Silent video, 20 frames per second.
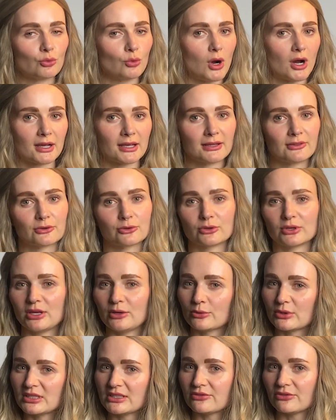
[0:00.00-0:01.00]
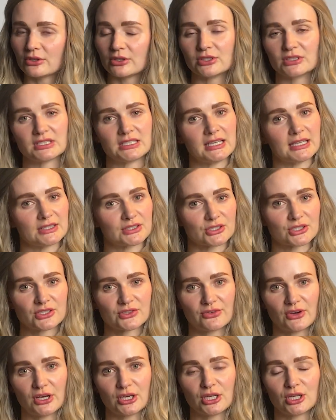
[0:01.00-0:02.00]
walking through keyword difficulty and search
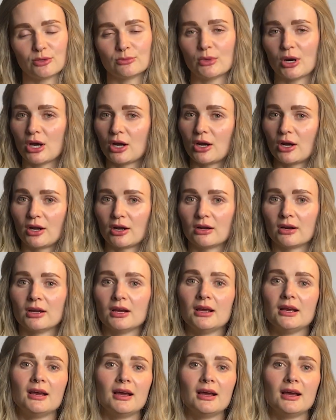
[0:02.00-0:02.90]
volume are,